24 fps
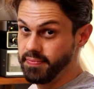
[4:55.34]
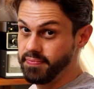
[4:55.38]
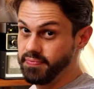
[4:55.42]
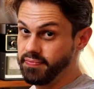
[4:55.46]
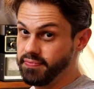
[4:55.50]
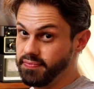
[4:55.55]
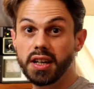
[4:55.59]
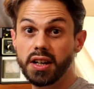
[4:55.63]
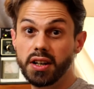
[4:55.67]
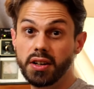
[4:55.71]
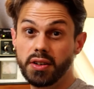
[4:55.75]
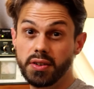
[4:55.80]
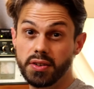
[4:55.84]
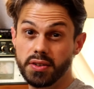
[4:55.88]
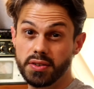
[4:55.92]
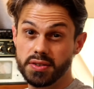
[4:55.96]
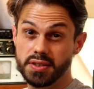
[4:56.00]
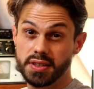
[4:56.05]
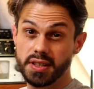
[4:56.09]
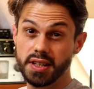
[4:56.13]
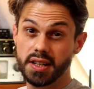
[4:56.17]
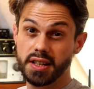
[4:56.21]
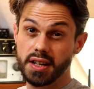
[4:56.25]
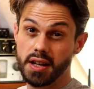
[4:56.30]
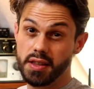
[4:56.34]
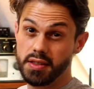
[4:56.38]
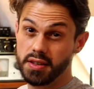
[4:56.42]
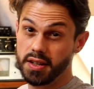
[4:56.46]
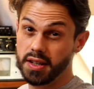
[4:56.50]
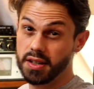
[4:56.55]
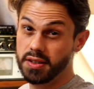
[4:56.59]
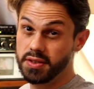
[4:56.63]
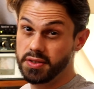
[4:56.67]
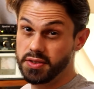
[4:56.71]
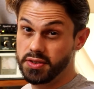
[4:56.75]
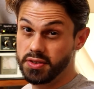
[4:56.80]
Here you see another
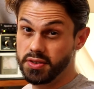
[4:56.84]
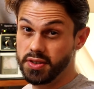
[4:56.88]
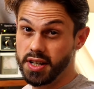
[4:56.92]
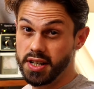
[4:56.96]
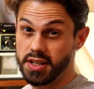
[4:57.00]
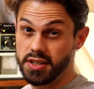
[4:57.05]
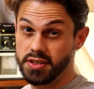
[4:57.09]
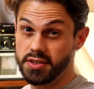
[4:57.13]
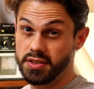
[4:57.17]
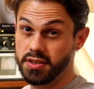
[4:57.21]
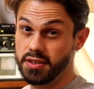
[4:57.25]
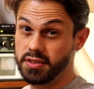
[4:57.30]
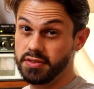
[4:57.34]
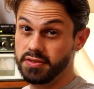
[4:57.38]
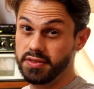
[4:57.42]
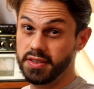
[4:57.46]
illustration of